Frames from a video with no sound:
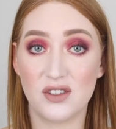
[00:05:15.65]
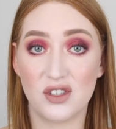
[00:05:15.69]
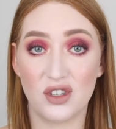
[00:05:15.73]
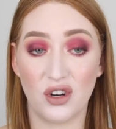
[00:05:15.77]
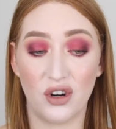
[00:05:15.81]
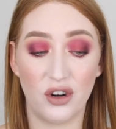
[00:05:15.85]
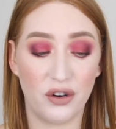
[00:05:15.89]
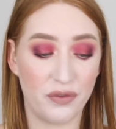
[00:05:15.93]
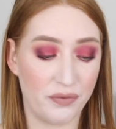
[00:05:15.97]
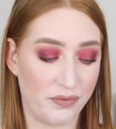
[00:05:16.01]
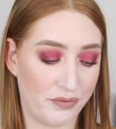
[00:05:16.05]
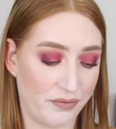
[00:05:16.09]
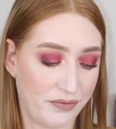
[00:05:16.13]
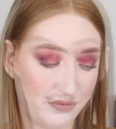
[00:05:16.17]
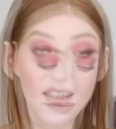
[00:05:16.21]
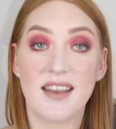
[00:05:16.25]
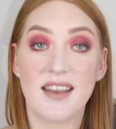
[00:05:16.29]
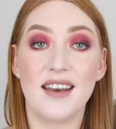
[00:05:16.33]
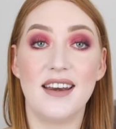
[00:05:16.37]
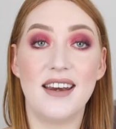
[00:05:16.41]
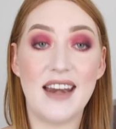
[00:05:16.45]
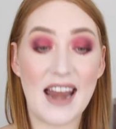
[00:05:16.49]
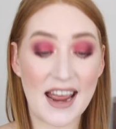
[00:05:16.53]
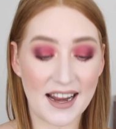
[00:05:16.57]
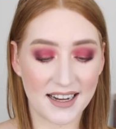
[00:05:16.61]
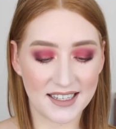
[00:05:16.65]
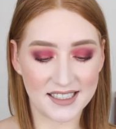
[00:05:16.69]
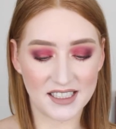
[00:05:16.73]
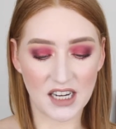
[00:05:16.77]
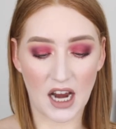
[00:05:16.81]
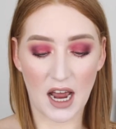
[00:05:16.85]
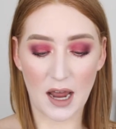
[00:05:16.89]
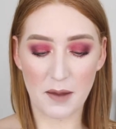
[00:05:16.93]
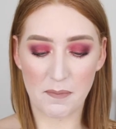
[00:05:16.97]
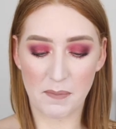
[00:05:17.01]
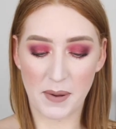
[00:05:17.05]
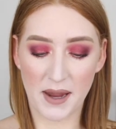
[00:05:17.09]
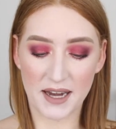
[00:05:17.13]
So next
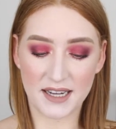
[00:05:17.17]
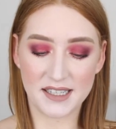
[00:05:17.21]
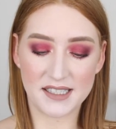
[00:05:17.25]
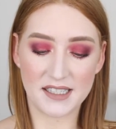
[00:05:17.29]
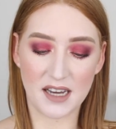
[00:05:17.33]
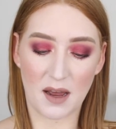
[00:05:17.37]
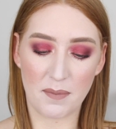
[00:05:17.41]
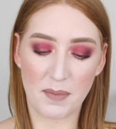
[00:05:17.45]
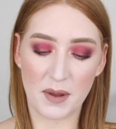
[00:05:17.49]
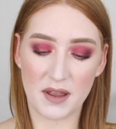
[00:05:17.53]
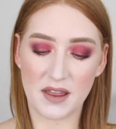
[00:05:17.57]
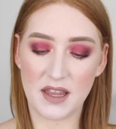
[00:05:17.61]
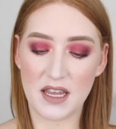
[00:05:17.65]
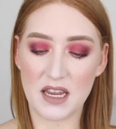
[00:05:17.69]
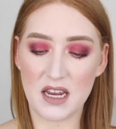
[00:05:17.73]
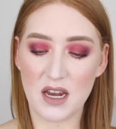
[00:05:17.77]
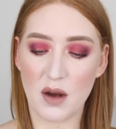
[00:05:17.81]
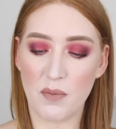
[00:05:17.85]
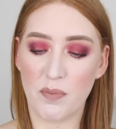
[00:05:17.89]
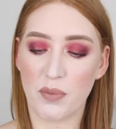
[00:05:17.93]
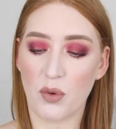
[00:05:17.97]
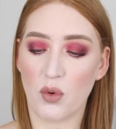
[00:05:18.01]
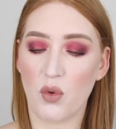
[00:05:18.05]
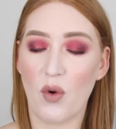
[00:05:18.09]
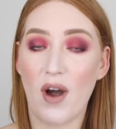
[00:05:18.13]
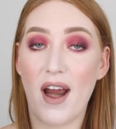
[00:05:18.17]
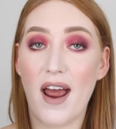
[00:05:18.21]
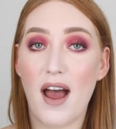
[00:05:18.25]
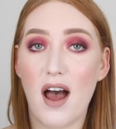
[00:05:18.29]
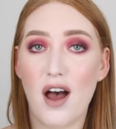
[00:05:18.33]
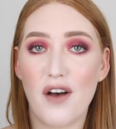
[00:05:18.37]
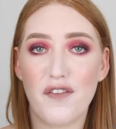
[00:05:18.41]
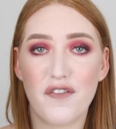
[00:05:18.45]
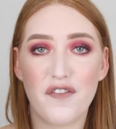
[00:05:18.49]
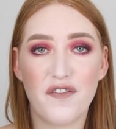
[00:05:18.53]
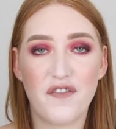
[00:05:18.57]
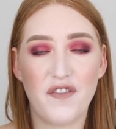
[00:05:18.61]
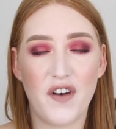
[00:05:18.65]
I picked up the
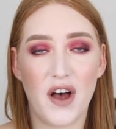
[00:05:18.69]
Brow